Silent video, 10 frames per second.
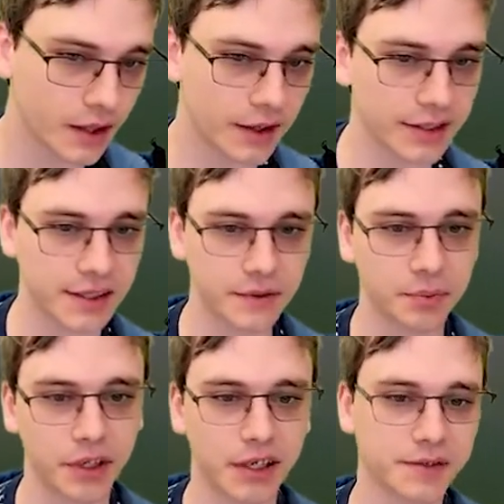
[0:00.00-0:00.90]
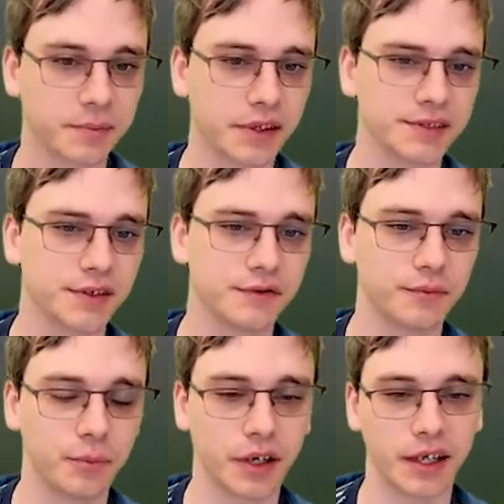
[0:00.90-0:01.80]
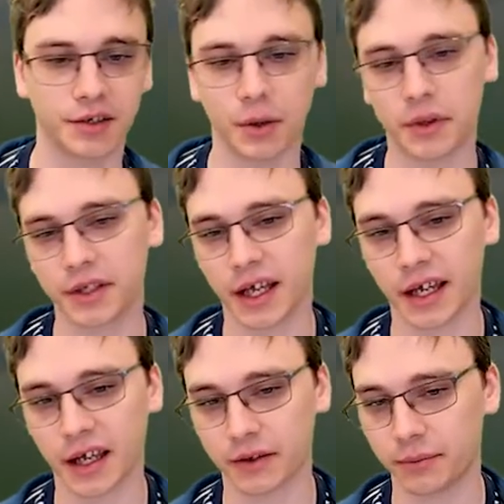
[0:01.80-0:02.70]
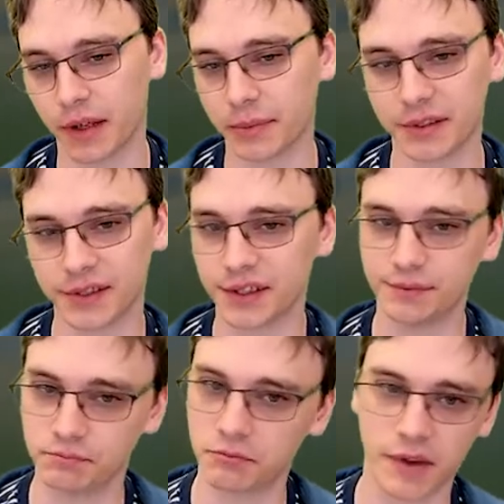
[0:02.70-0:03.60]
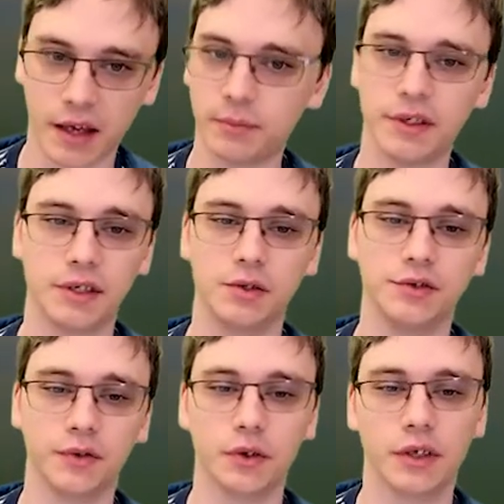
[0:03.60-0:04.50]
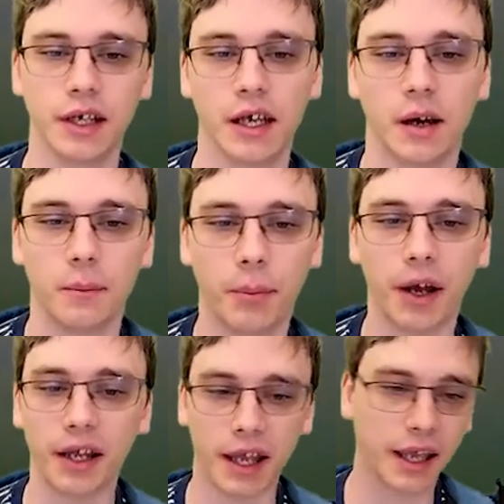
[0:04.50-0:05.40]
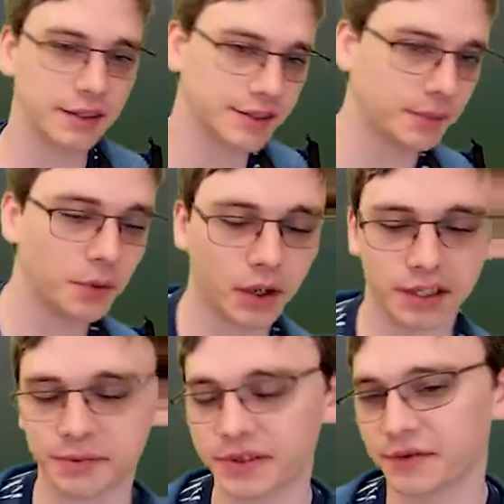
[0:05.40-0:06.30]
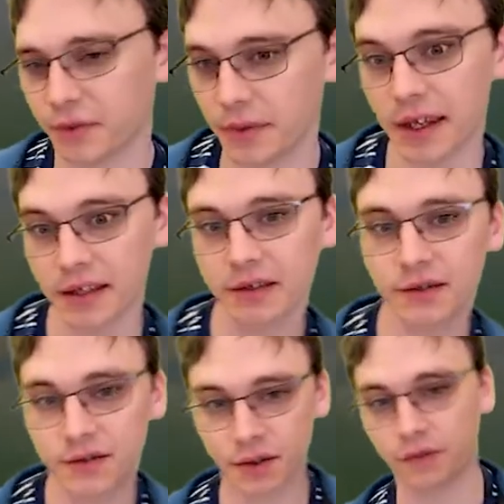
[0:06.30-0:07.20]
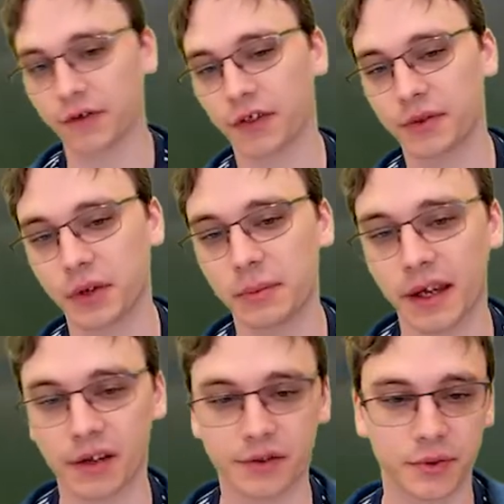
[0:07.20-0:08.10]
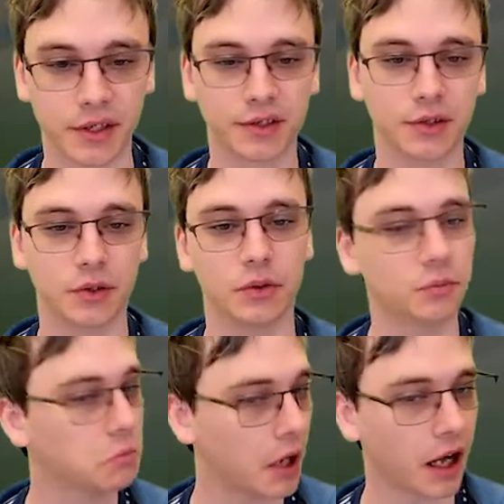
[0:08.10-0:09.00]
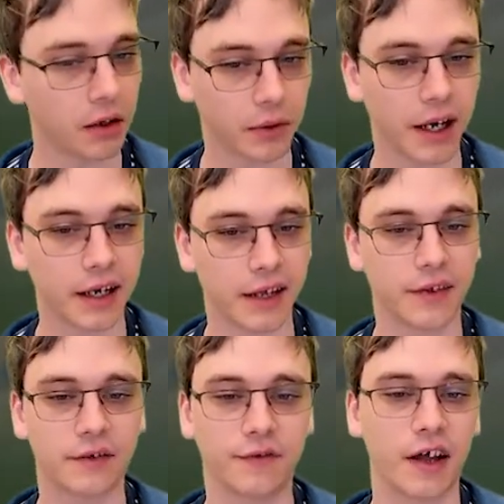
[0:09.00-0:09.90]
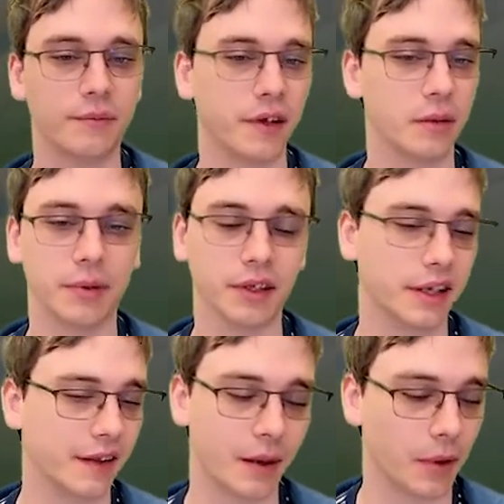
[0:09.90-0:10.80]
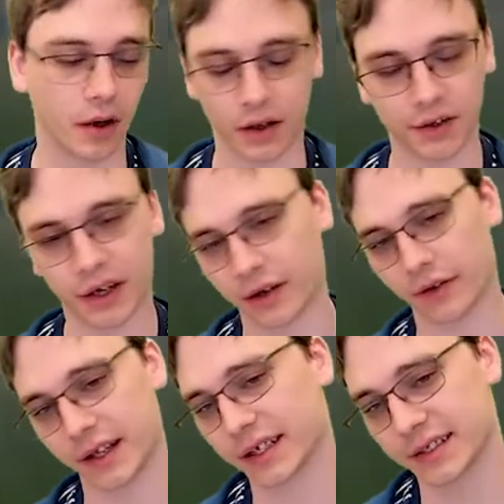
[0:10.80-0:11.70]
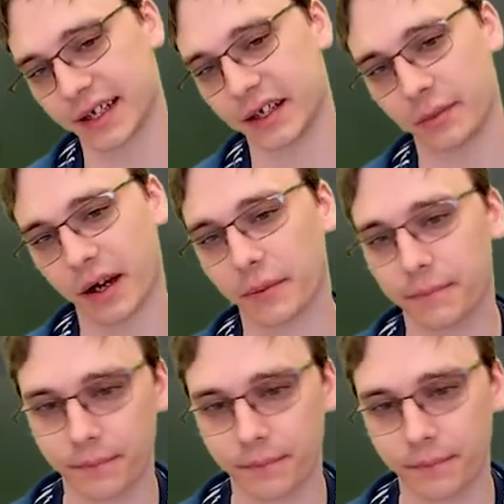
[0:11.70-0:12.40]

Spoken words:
That seems pretty expensive, but in a token deck, I could maybe see that being useful. But it seems quite expensive to me. So for 3 mana, 3/2, alright, and then a 5 mana ability that I'm not all that excited about.